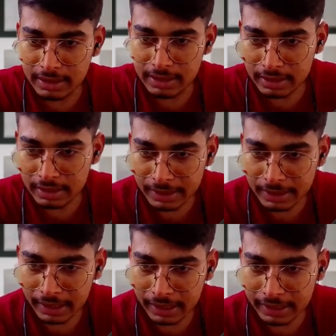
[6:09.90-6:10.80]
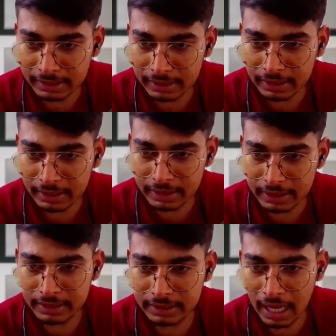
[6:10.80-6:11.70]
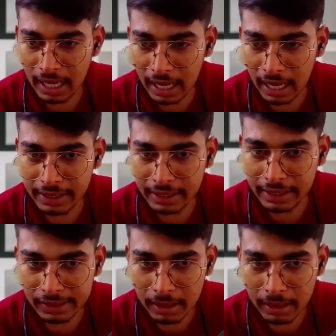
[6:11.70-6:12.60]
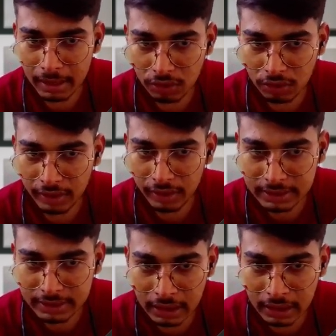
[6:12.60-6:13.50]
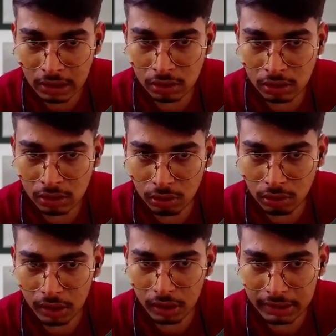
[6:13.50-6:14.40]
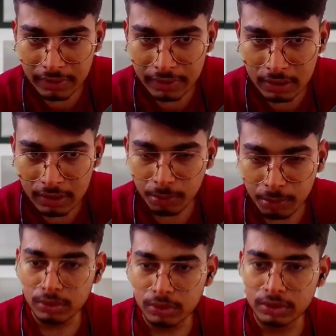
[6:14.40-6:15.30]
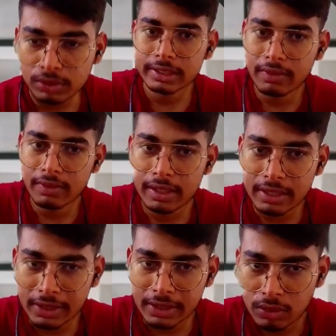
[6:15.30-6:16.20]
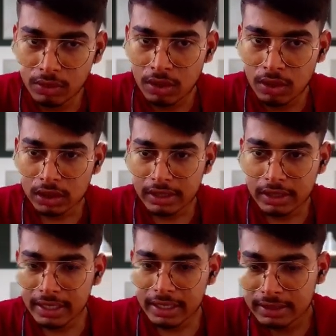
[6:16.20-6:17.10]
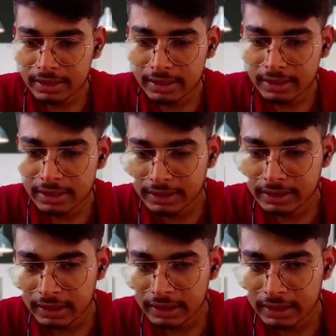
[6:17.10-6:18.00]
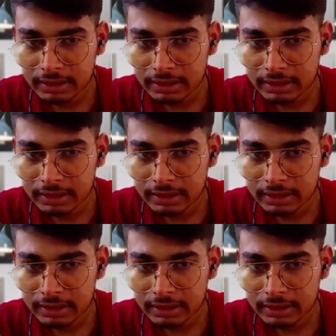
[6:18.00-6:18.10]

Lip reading: if the character is in commands of I is G, so whatever we have to push in our new string is result.